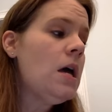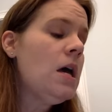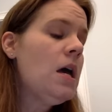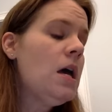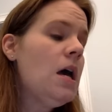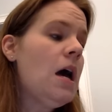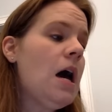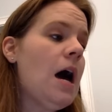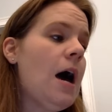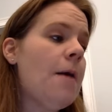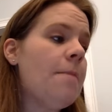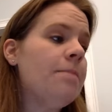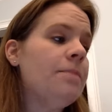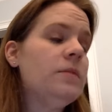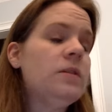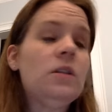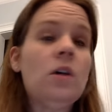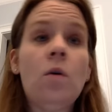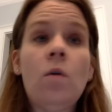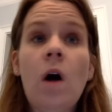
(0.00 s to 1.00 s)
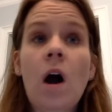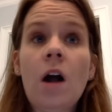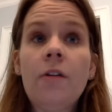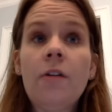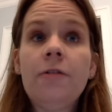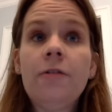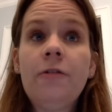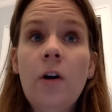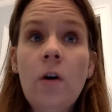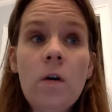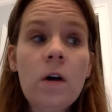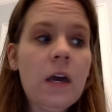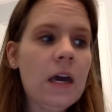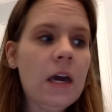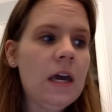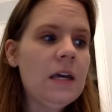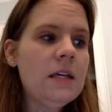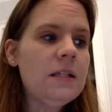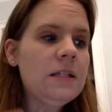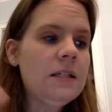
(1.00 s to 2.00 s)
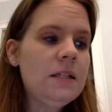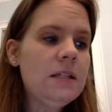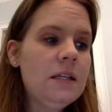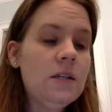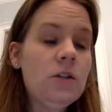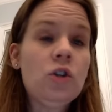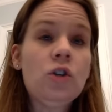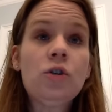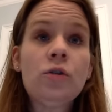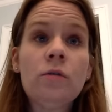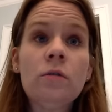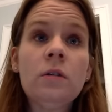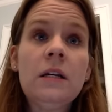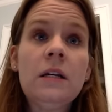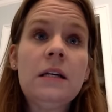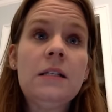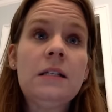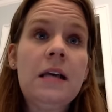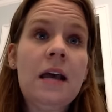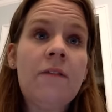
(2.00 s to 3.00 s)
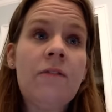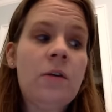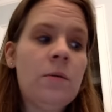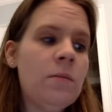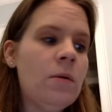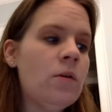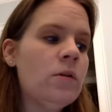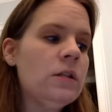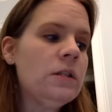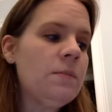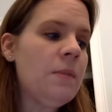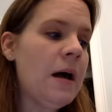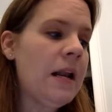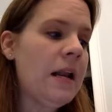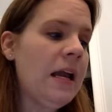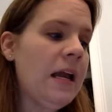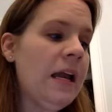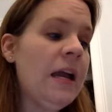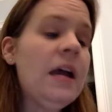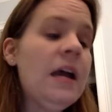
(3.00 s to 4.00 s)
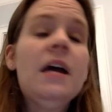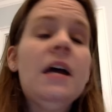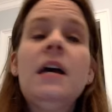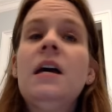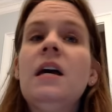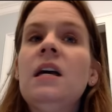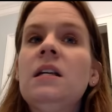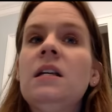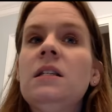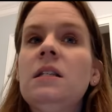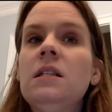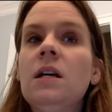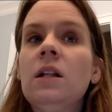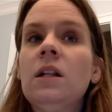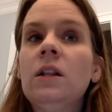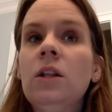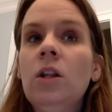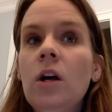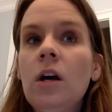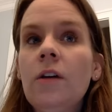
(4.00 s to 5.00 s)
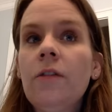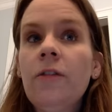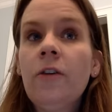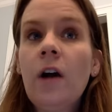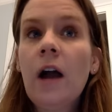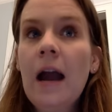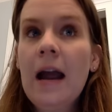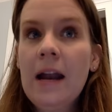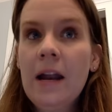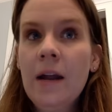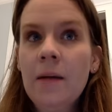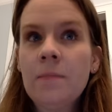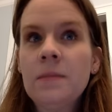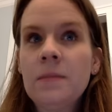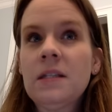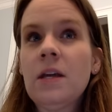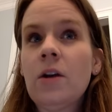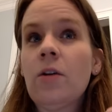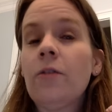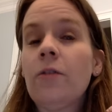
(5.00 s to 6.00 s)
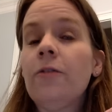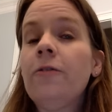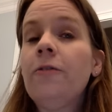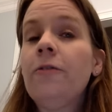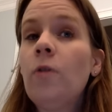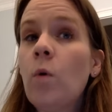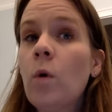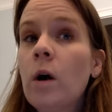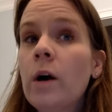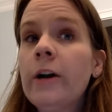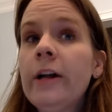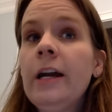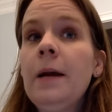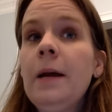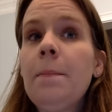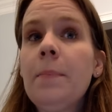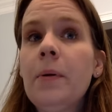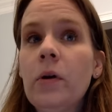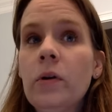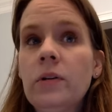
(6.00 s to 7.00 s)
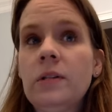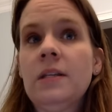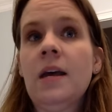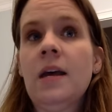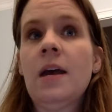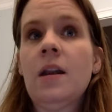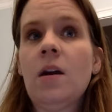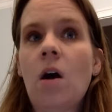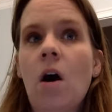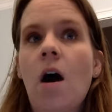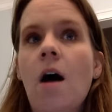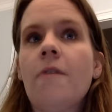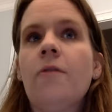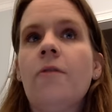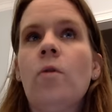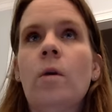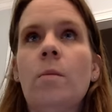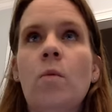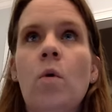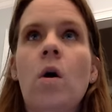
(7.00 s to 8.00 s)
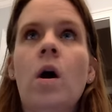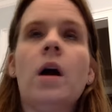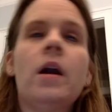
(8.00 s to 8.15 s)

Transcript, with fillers: Um, so, our focus to truly save the most money is to look for items that are 40% off or more.